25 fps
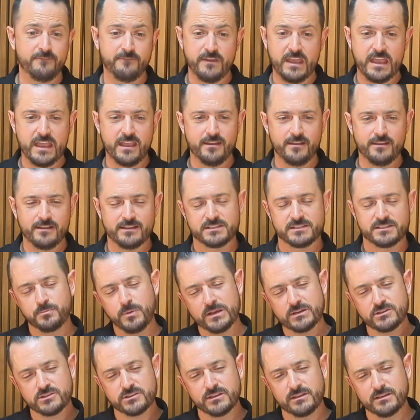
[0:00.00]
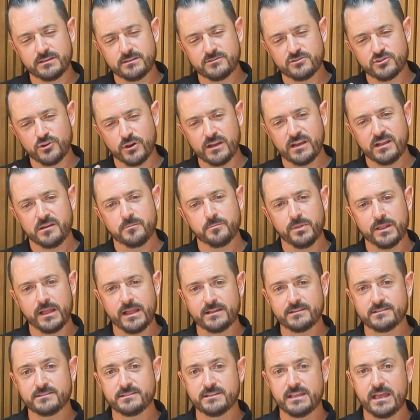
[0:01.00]
especially training
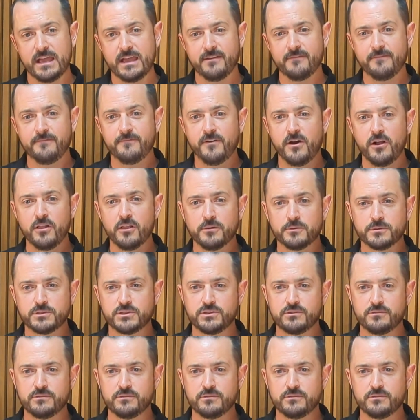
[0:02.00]
plans that follow